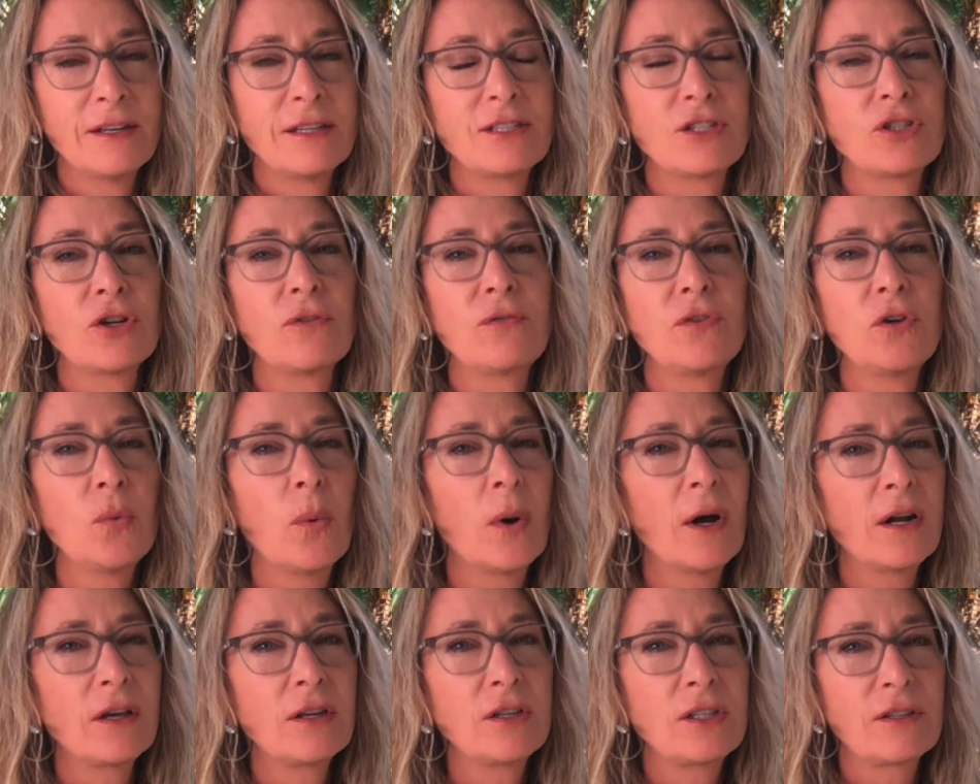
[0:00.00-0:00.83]
So if you
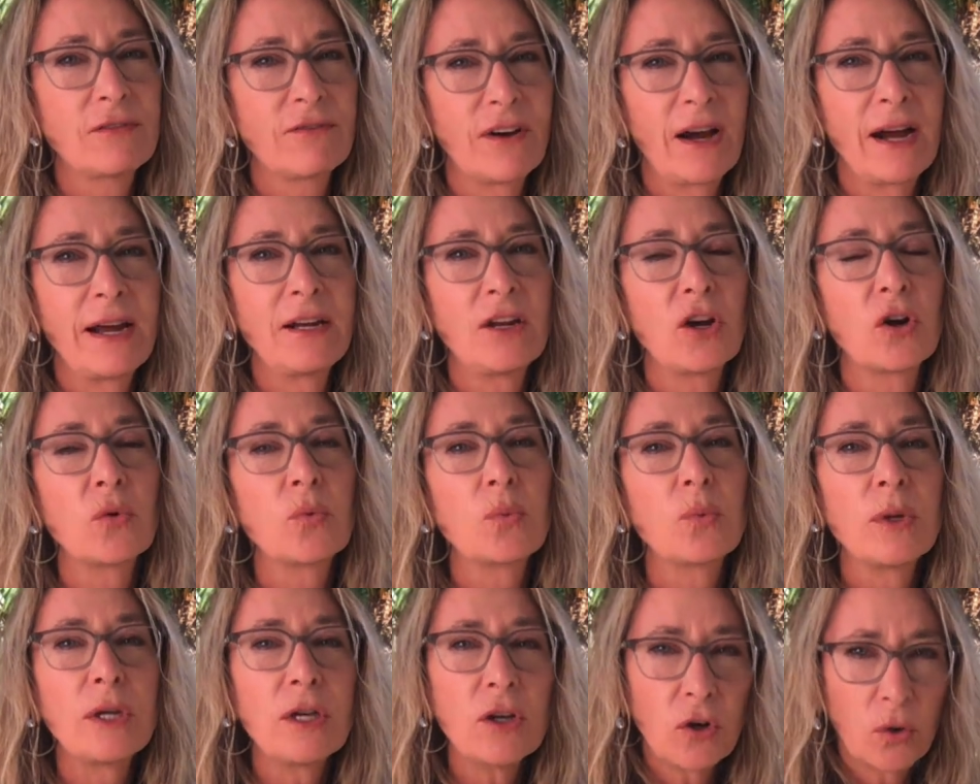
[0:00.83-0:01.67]
want to find a
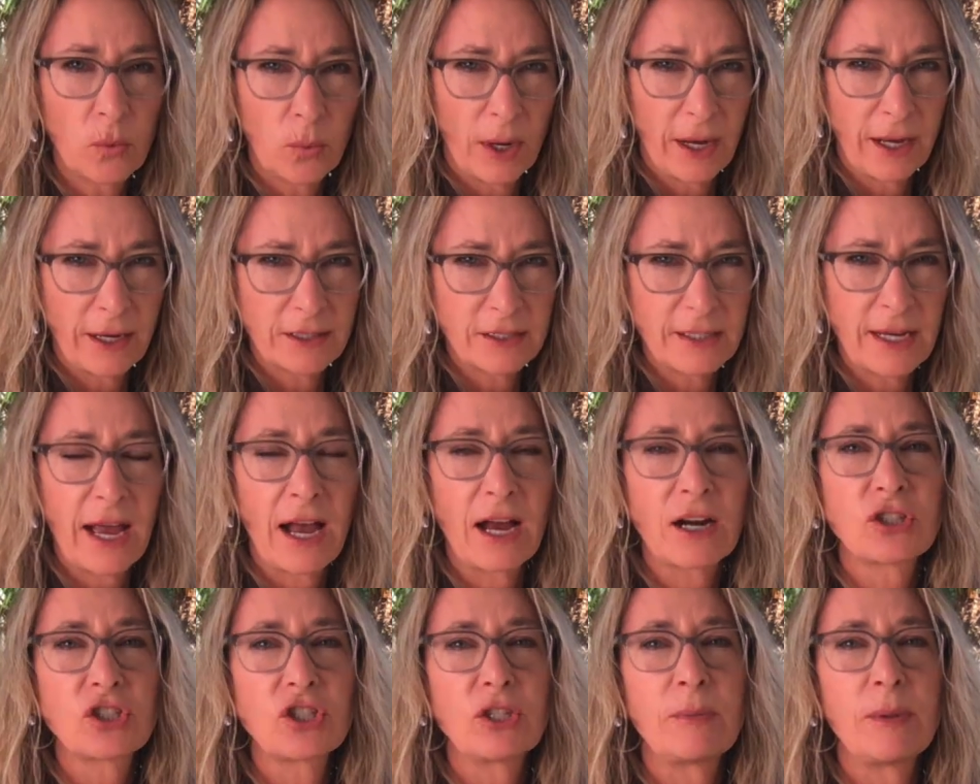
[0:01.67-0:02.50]
real way to
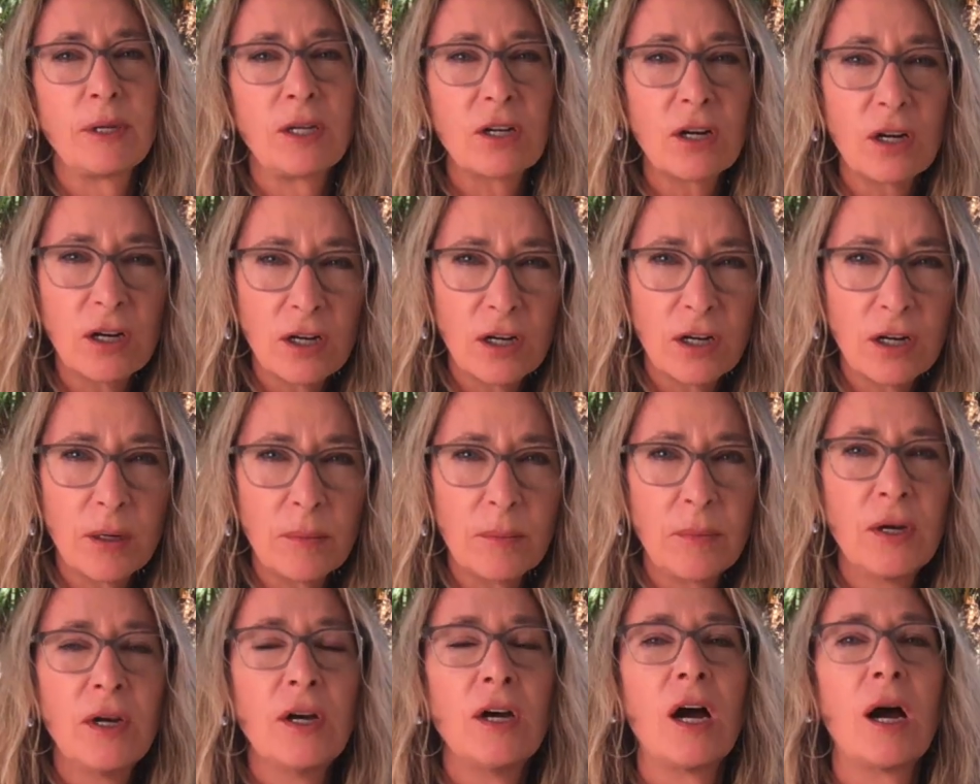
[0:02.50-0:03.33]
actually
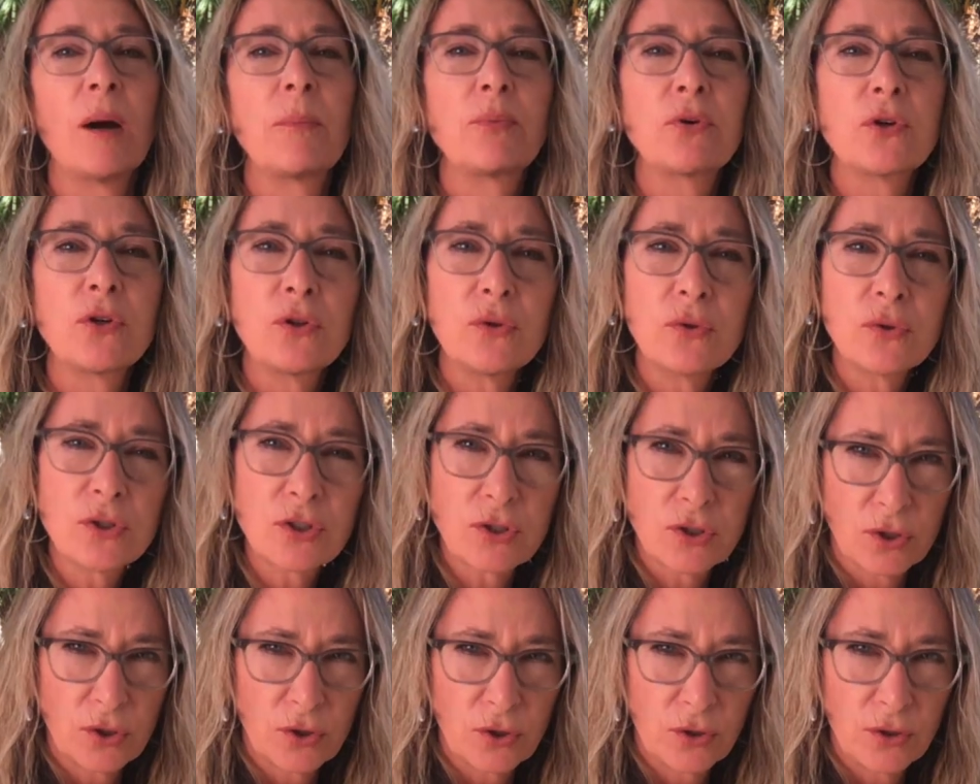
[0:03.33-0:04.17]
become a
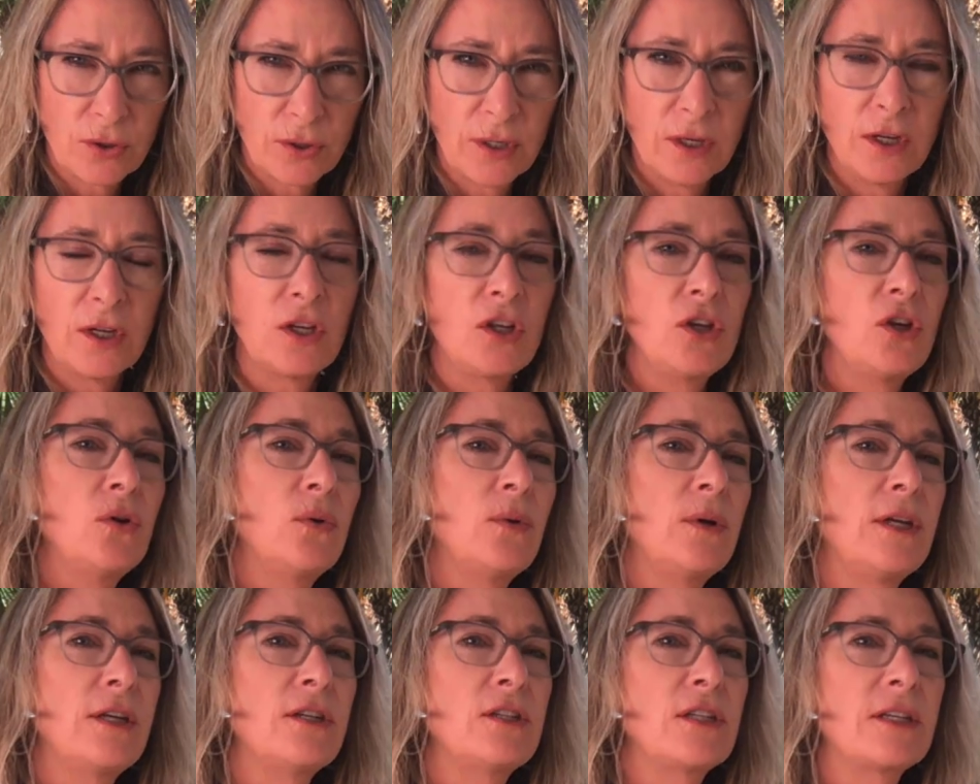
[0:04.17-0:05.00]
producer, you
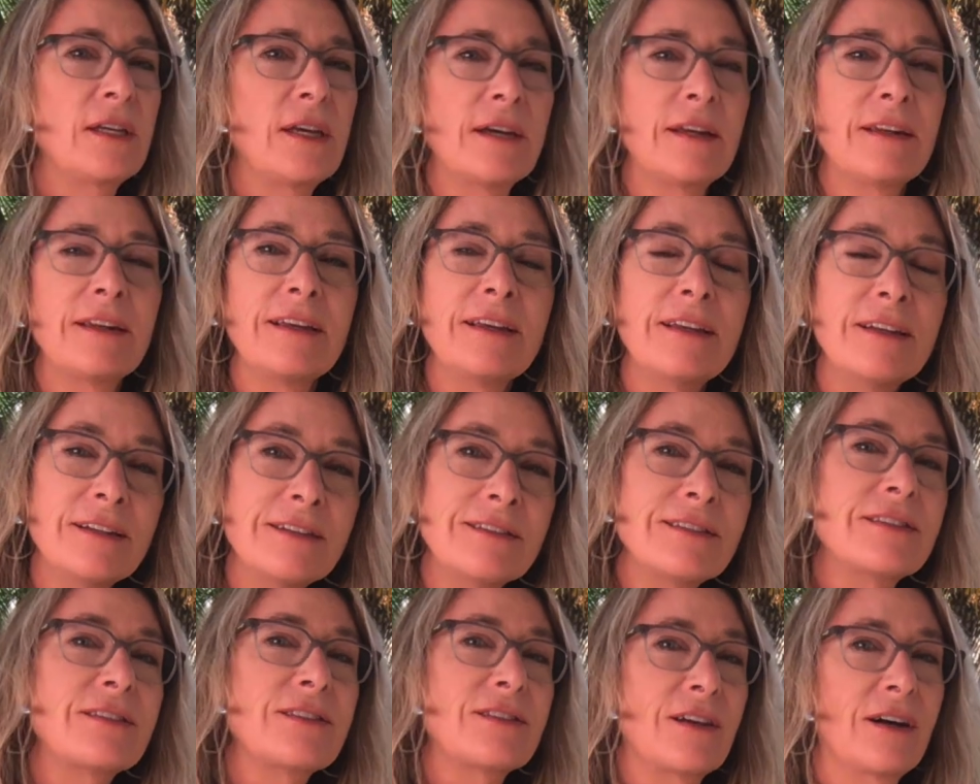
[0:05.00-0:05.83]
need to get
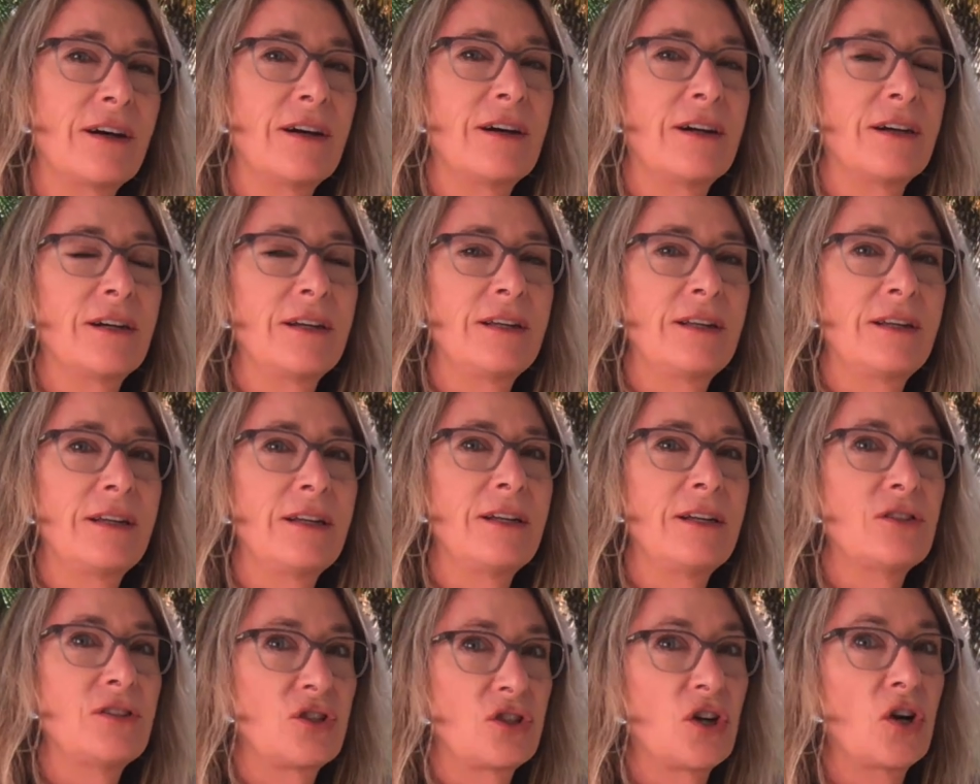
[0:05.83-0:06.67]
inside
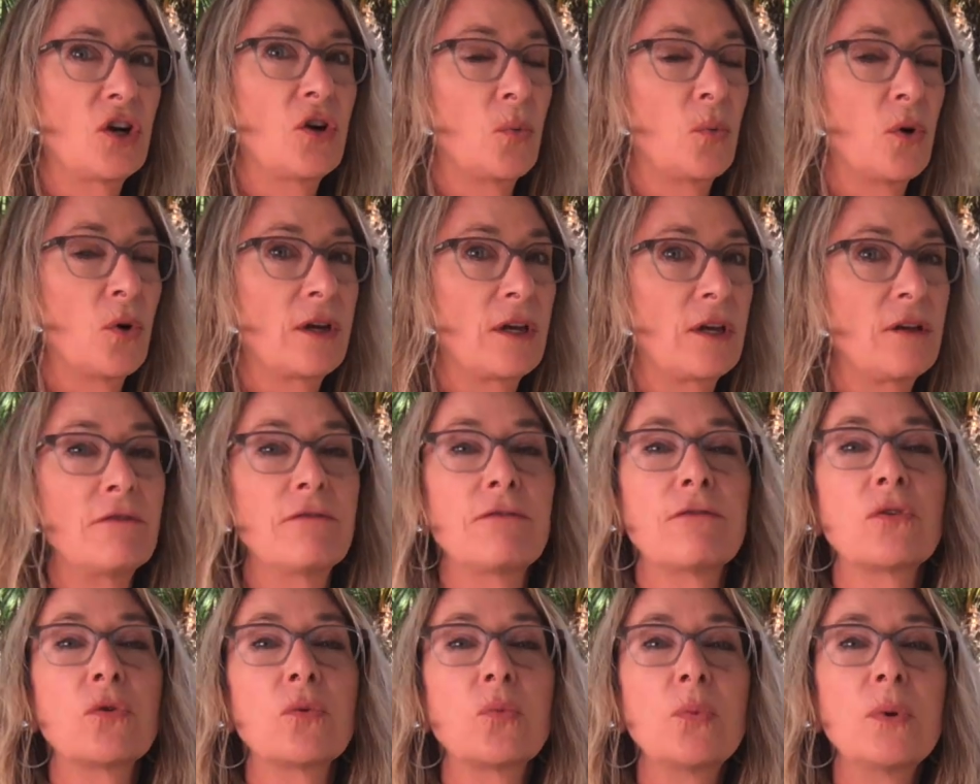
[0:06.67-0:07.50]
and start working
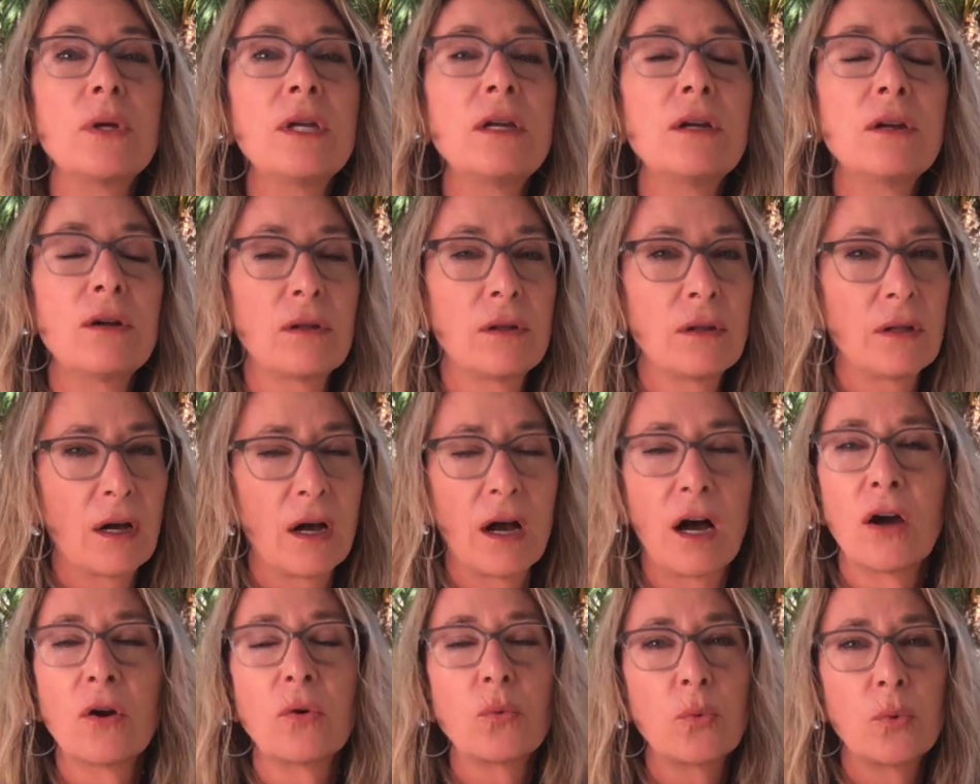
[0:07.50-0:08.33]
for real
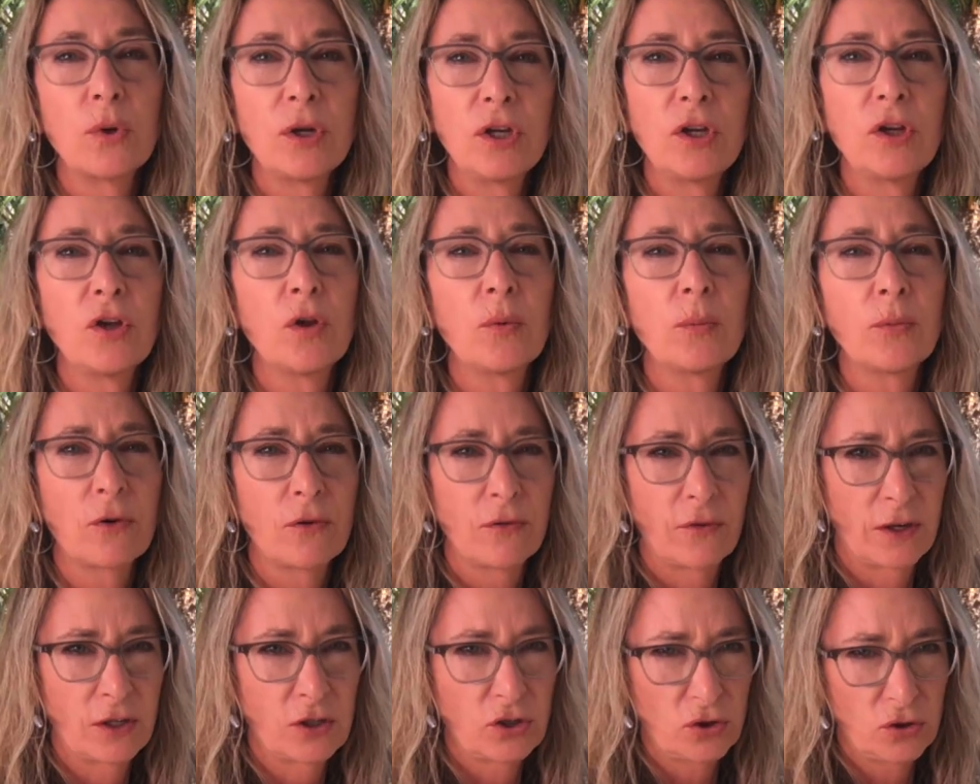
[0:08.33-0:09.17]
on real
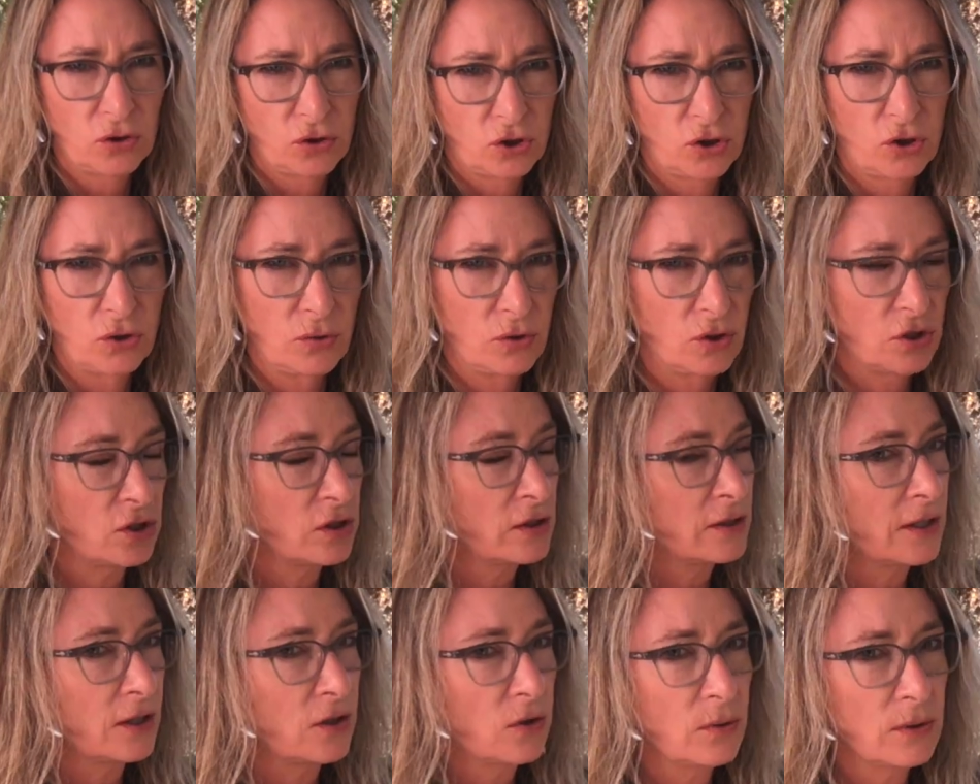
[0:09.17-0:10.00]
professional shoots,
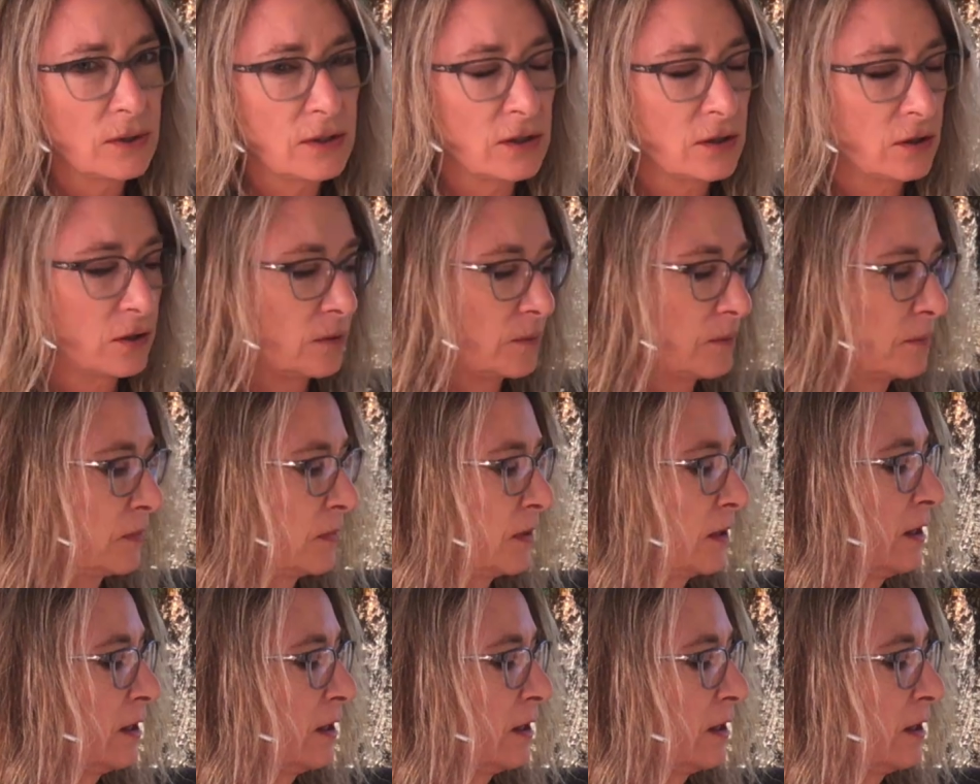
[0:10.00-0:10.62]
just like Crystal.